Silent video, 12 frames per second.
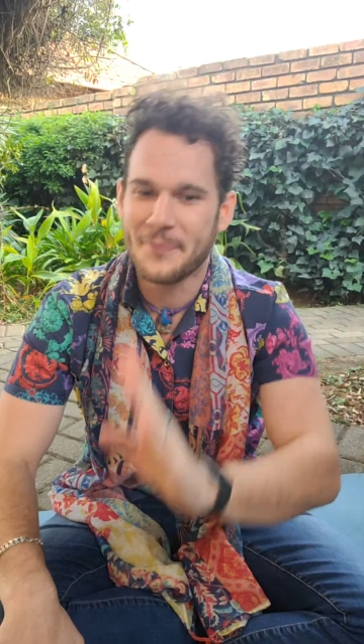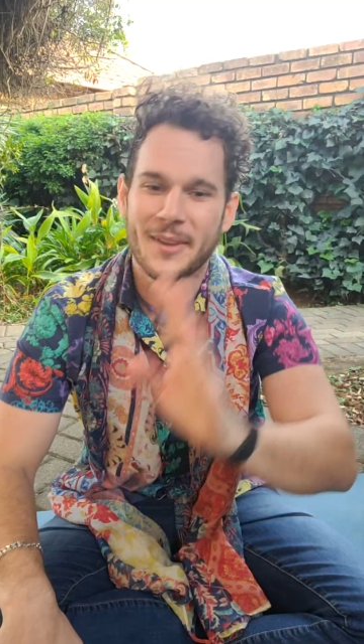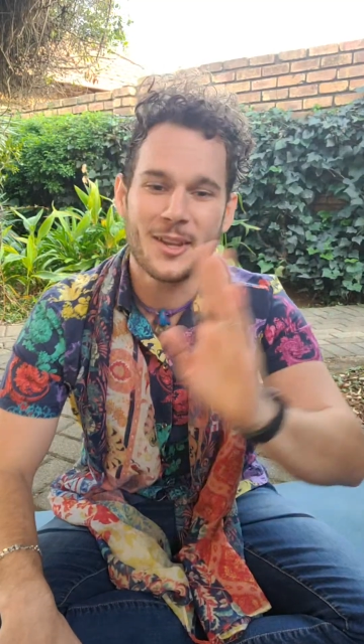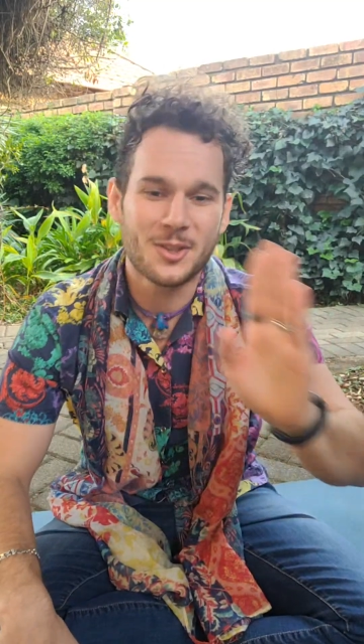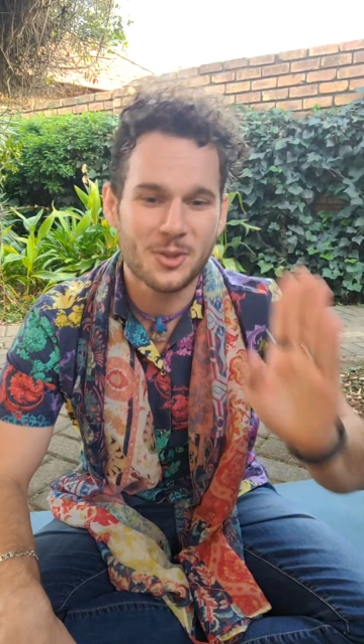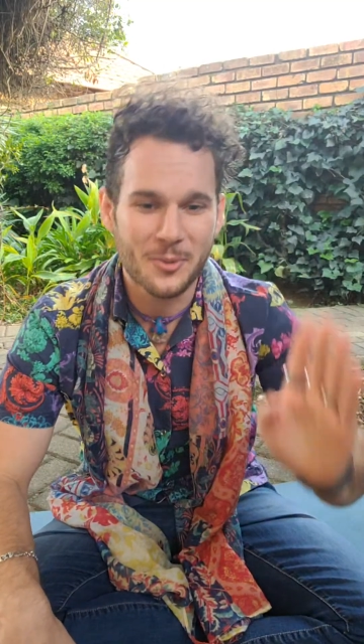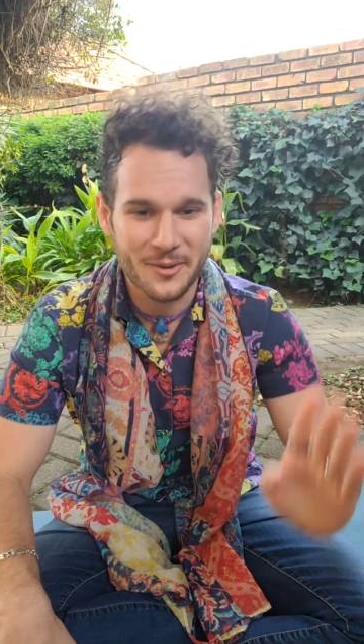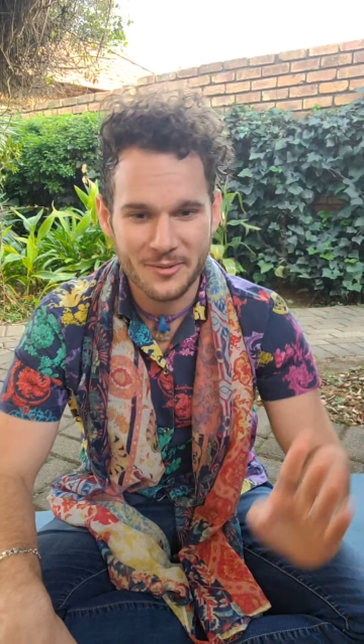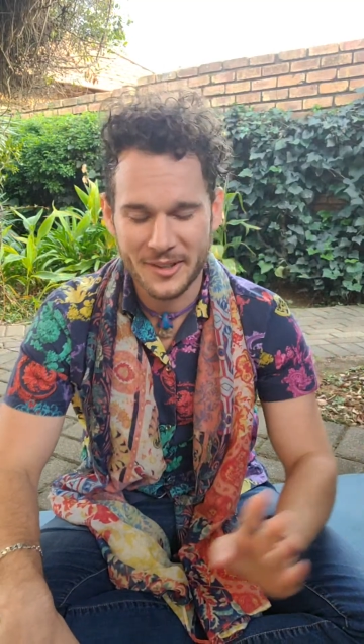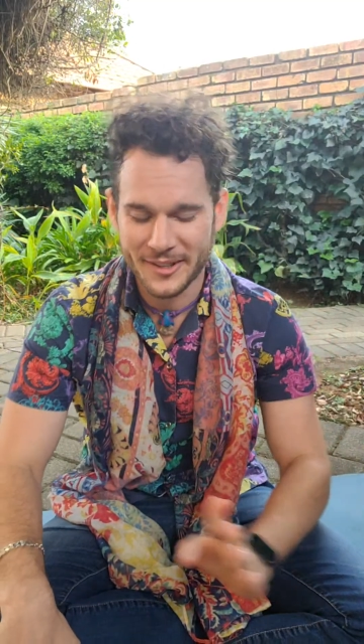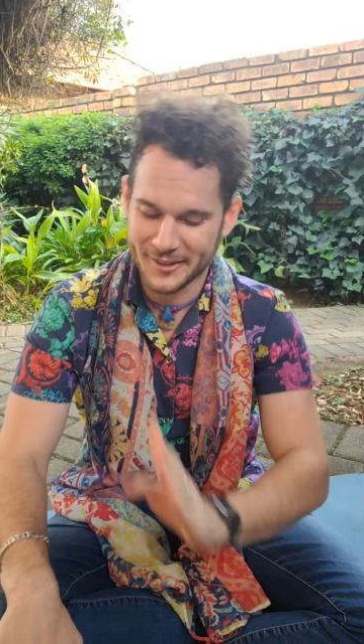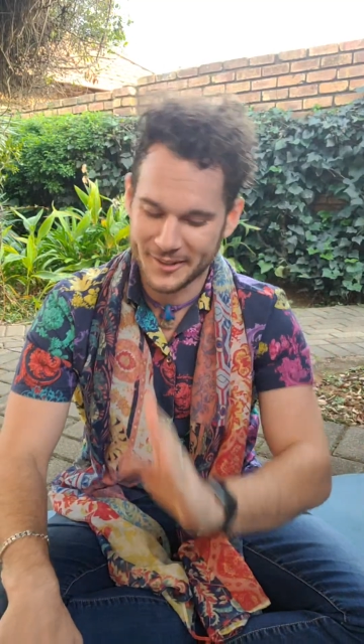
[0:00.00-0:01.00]
into
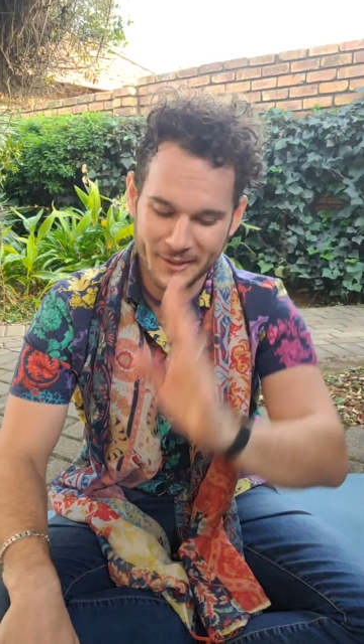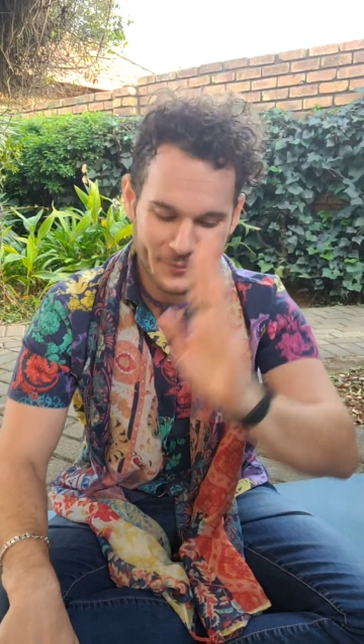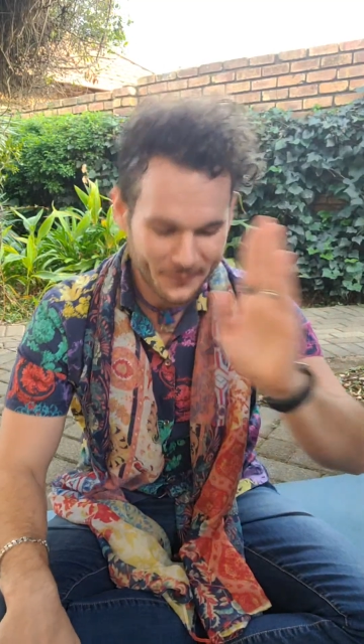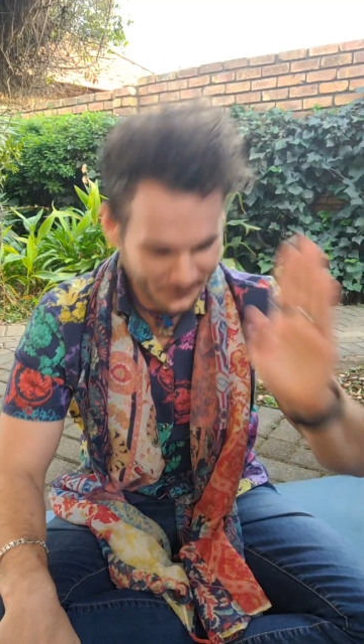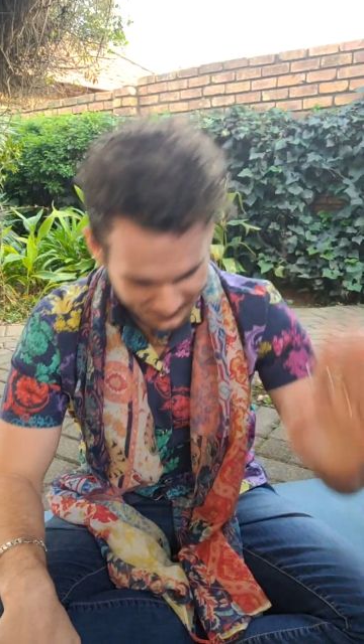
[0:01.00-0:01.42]
infinity.